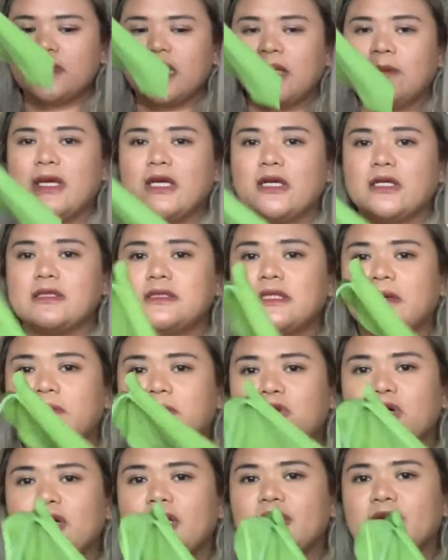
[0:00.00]
Because the
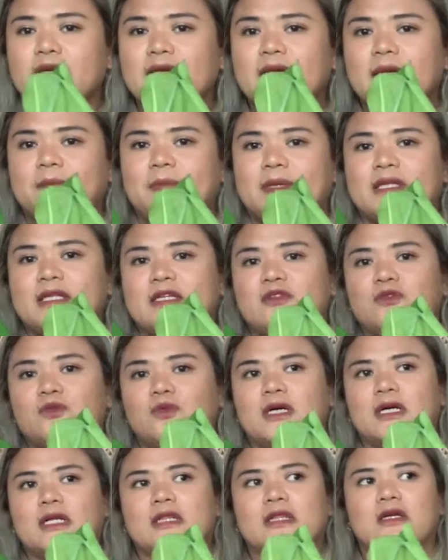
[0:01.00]
more you keep it in
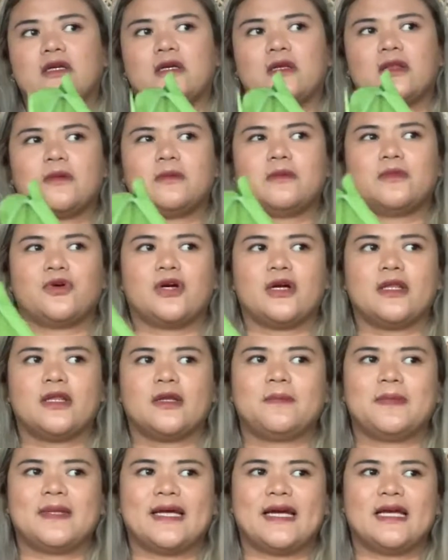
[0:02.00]
water, the more the
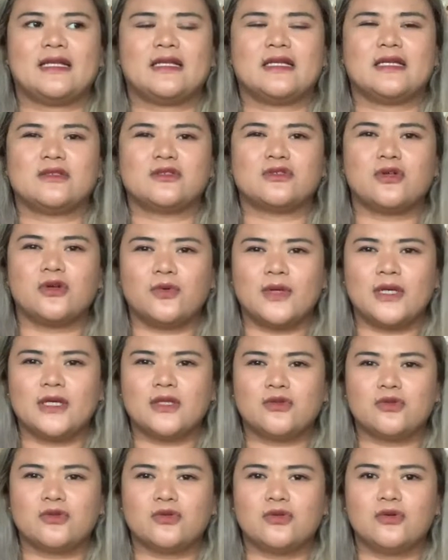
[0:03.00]
plant is going
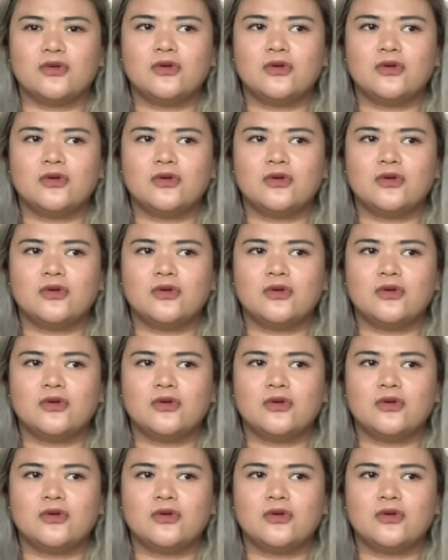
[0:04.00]
to